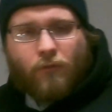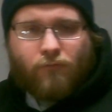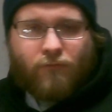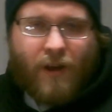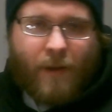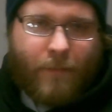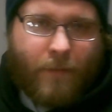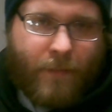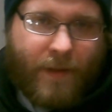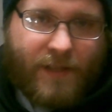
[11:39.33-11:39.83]

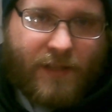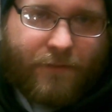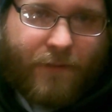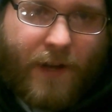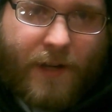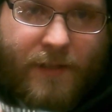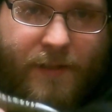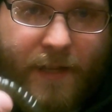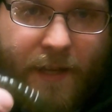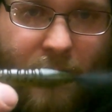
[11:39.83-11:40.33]
Rabbit Baits
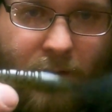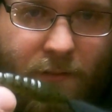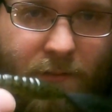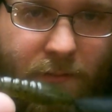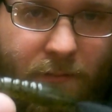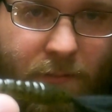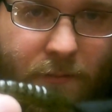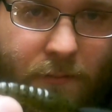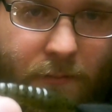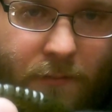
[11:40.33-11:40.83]
Foxtail.
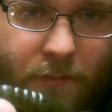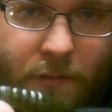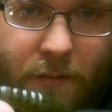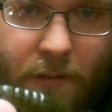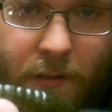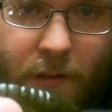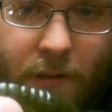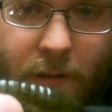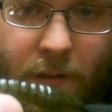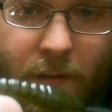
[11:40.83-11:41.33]

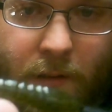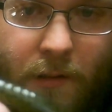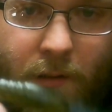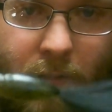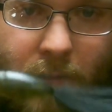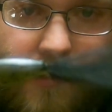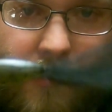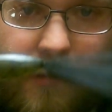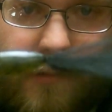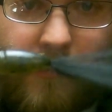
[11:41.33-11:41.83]

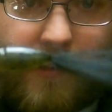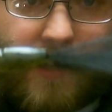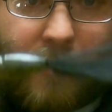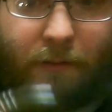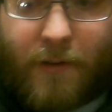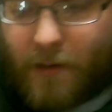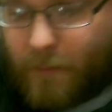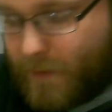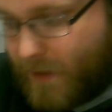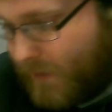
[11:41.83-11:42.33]
Little
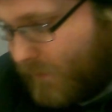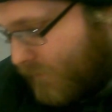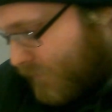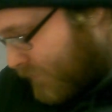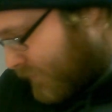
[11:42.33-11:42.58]
Nedrick bait.